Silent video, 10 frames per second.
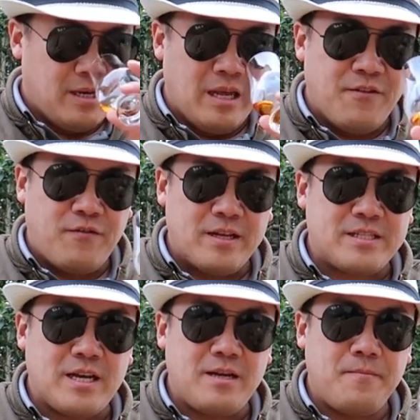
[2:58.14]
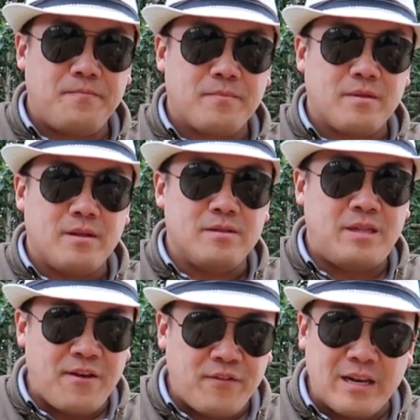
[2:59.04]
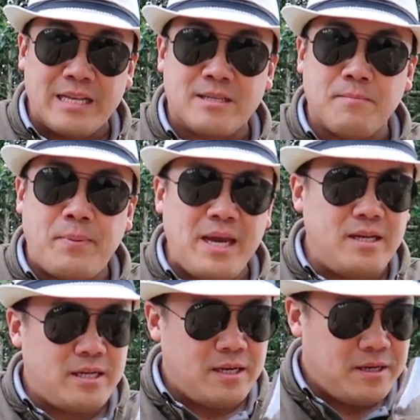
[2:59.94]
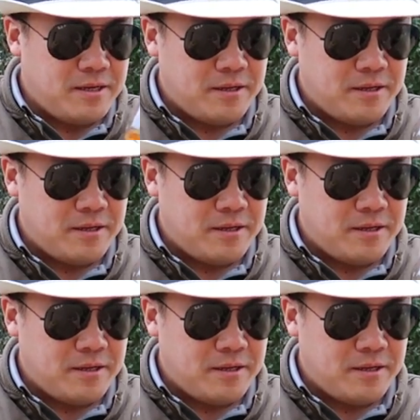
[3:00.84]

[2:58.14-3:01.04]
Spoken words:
Leaf litter, definitely some peat.